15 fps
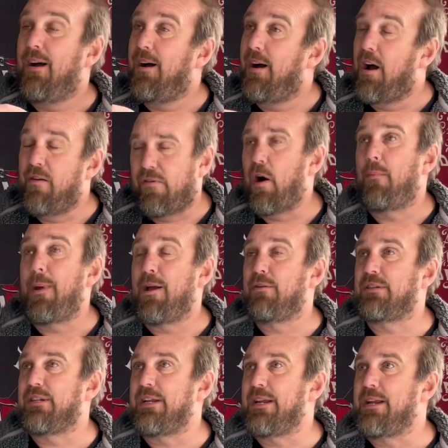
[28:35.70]
uh,
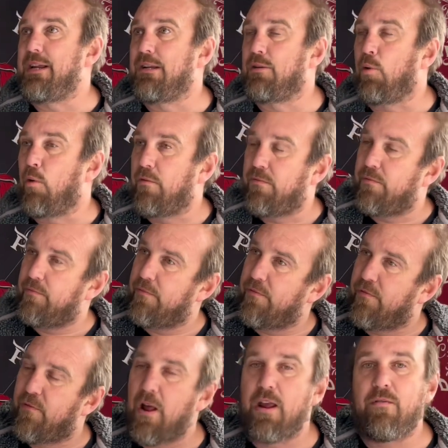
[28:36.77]
farmhousey sort of
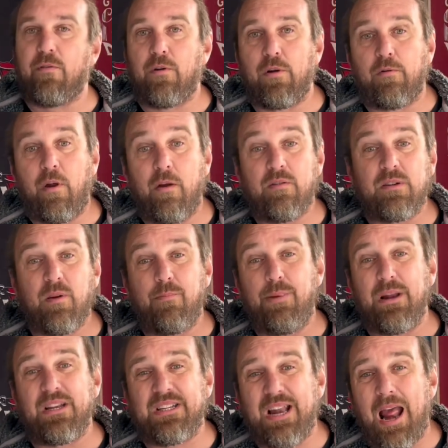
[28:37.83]
flavour in a row. So a
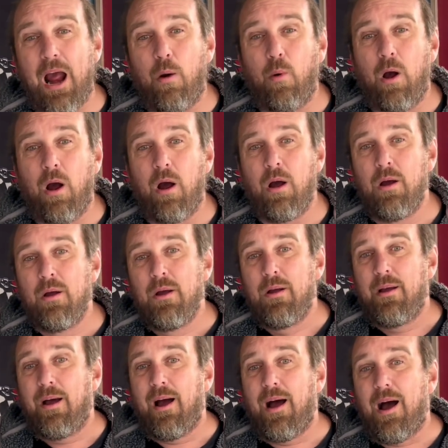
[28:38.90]
bit sour,
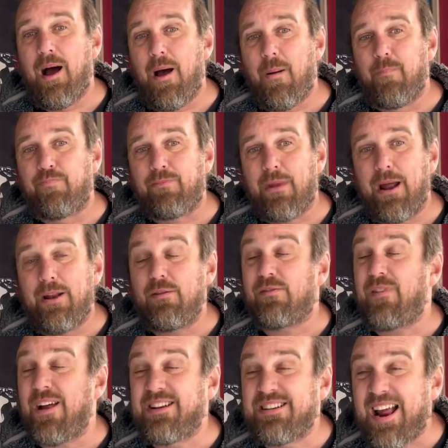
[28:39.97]
um, and it was
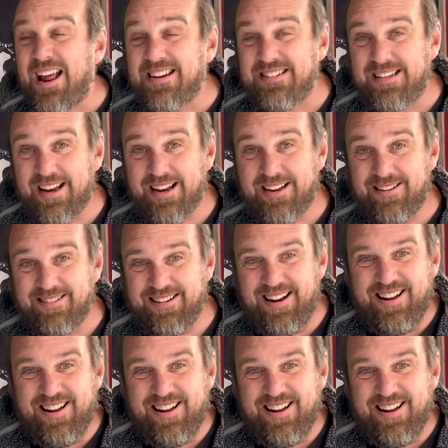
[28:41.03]
fantastic.